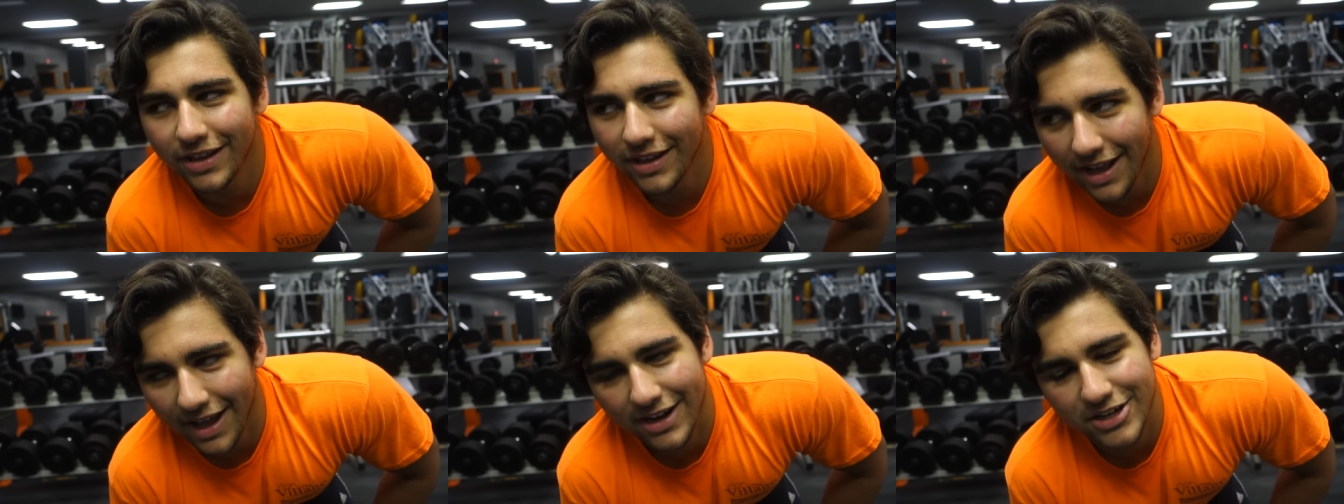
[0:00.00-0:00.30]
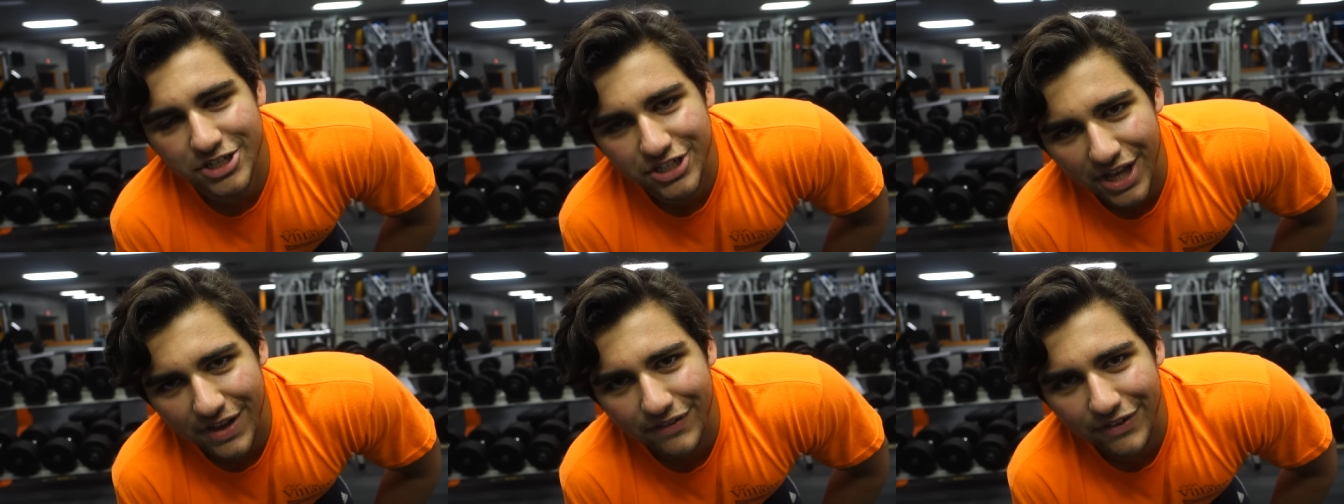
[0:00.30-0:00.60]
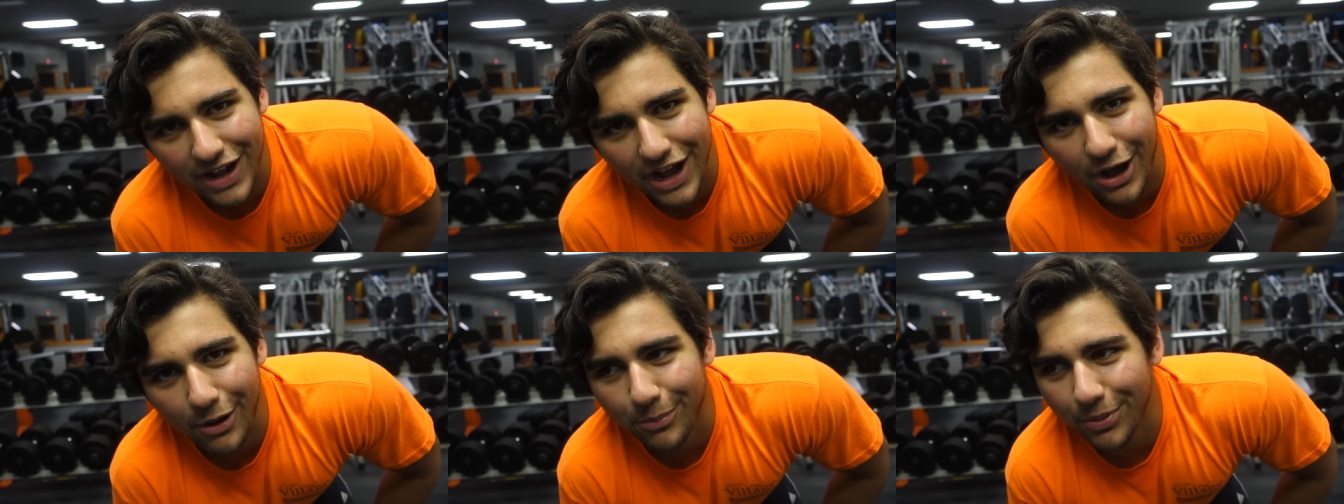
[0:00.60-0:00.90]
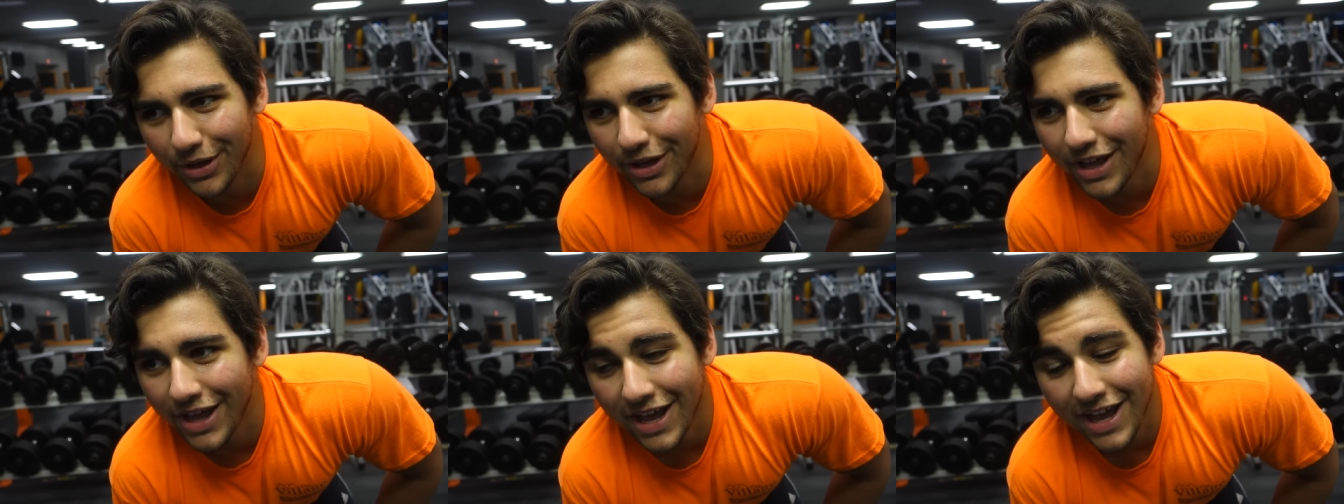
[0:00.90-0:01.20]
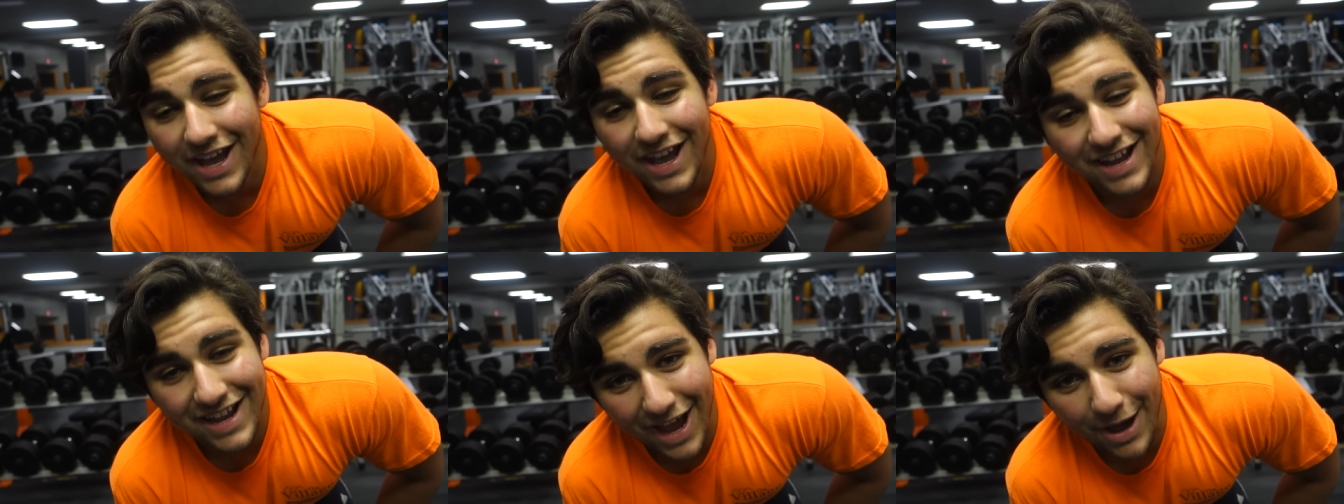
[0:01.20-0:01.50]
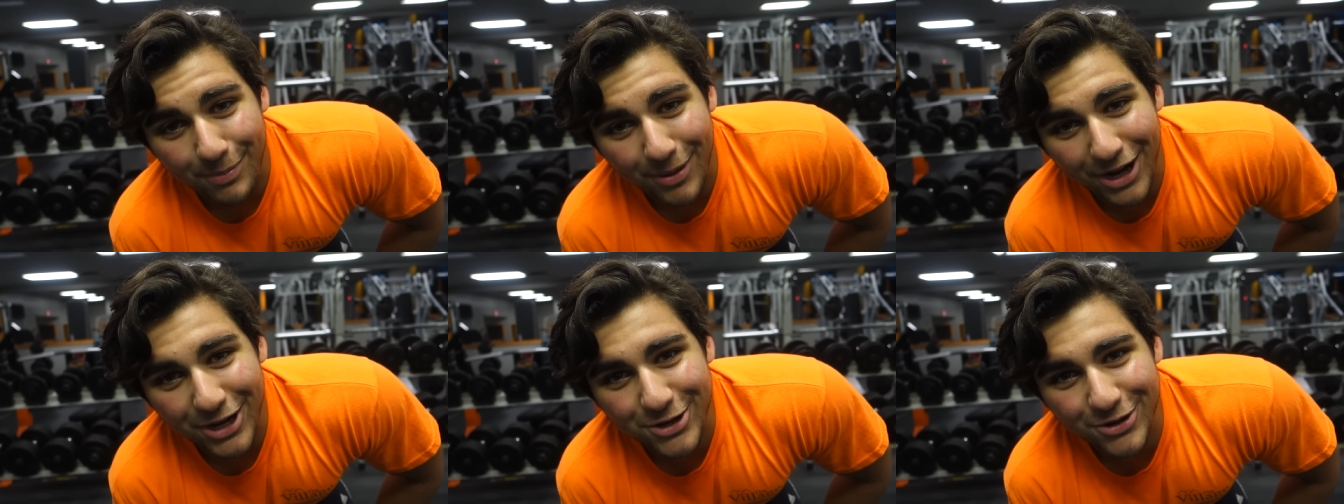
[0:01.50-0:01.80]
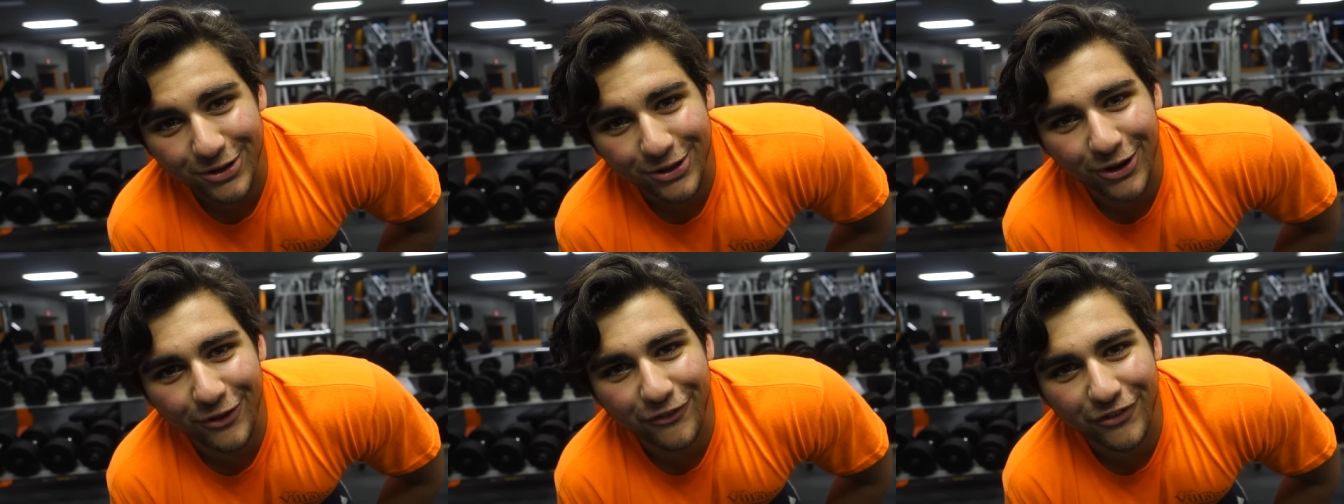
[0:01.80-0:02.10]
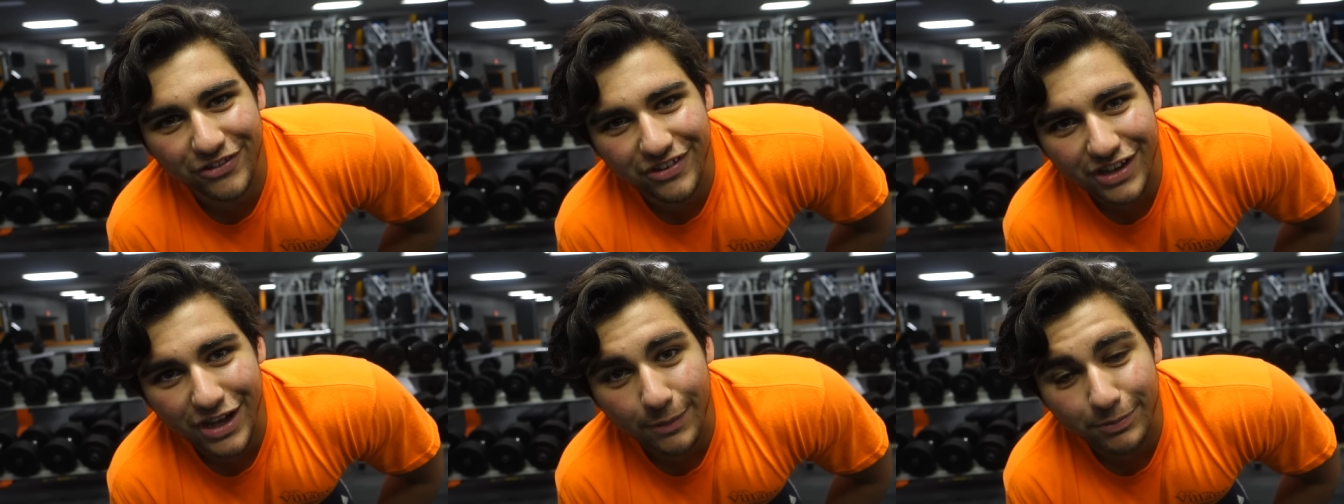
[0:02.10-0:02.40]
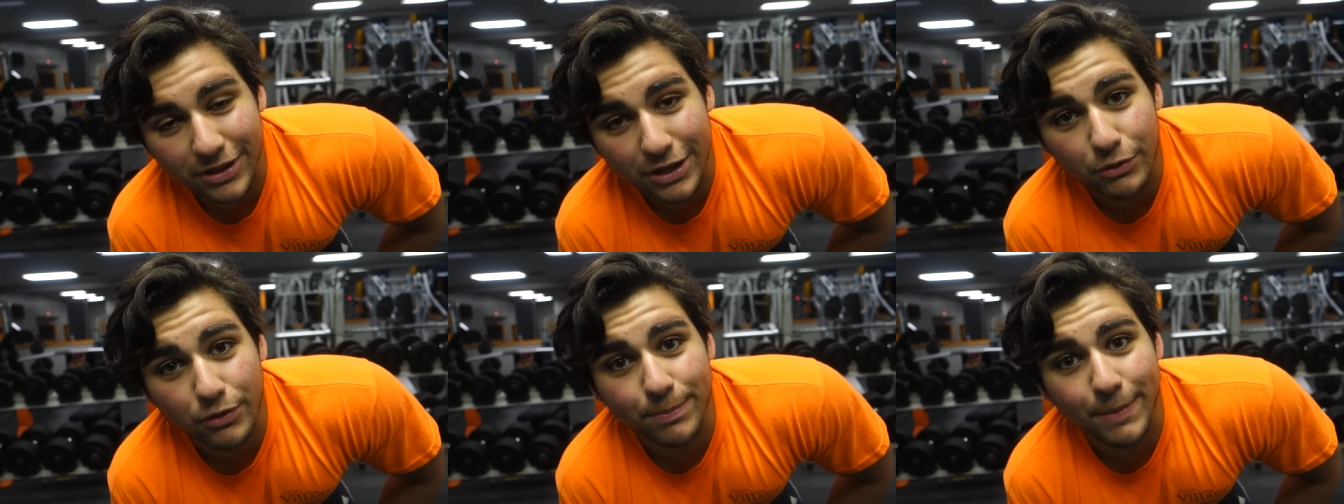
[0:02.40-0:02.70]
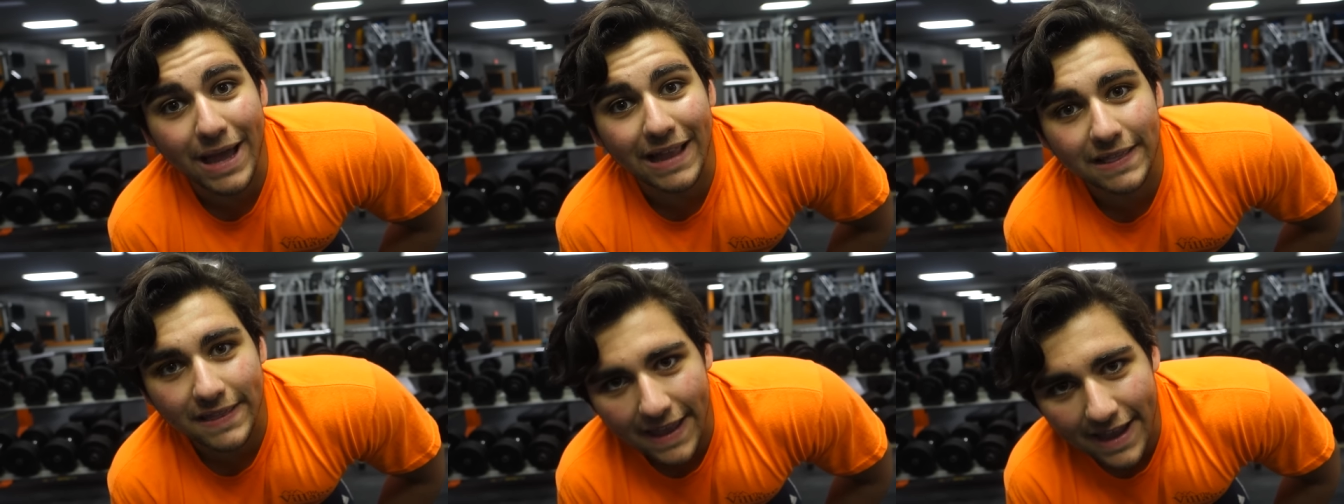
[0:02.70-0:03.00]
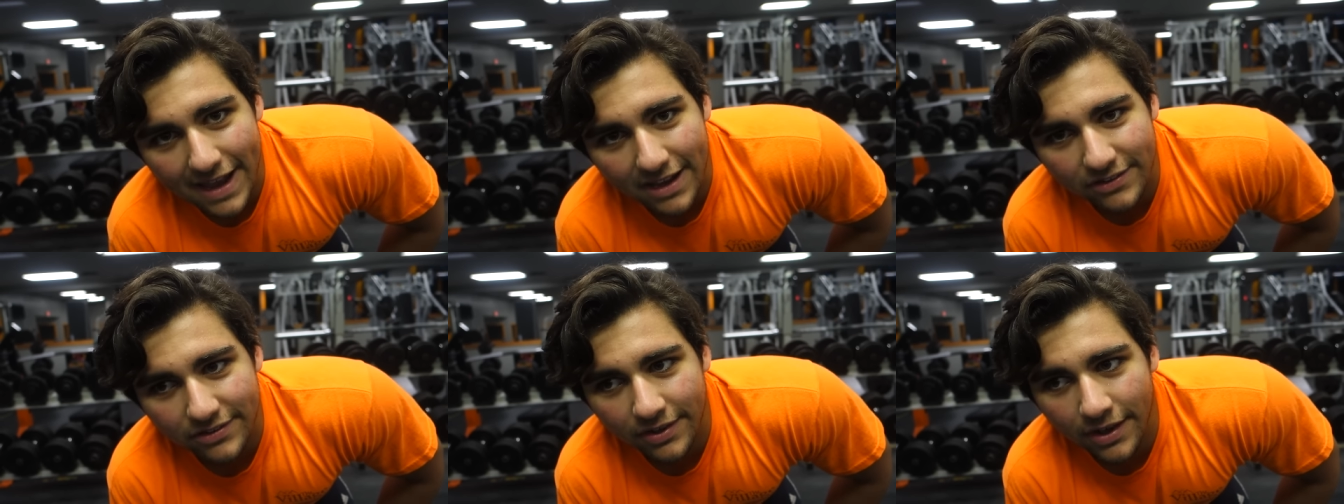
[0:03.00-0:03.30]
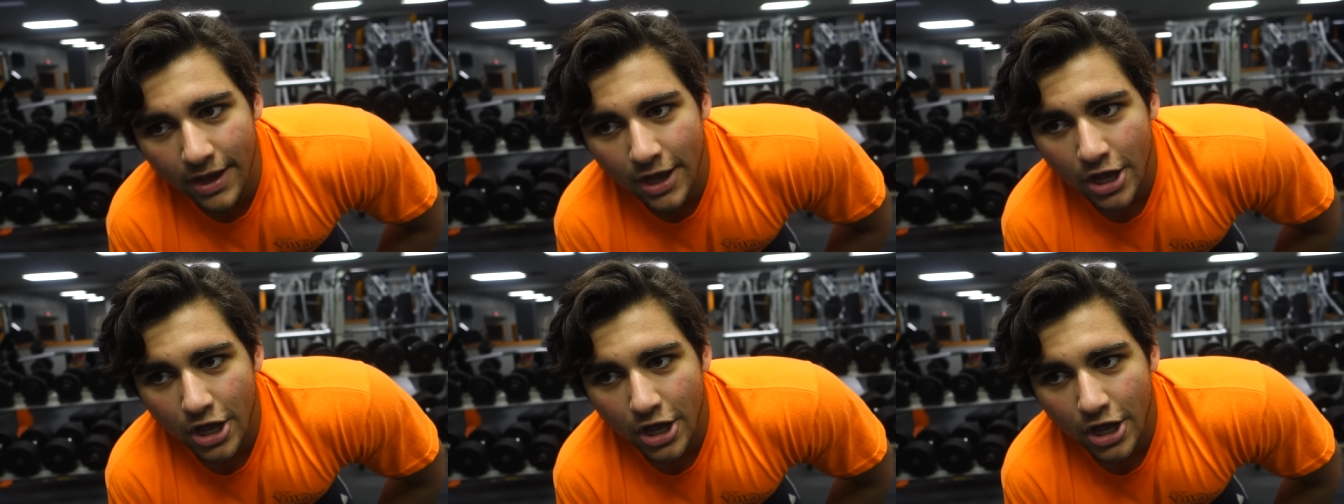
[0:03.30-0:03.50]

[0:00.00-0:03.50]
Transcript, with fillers: I kind of just gave it out, but yeah, about to do a little physique update with my legs,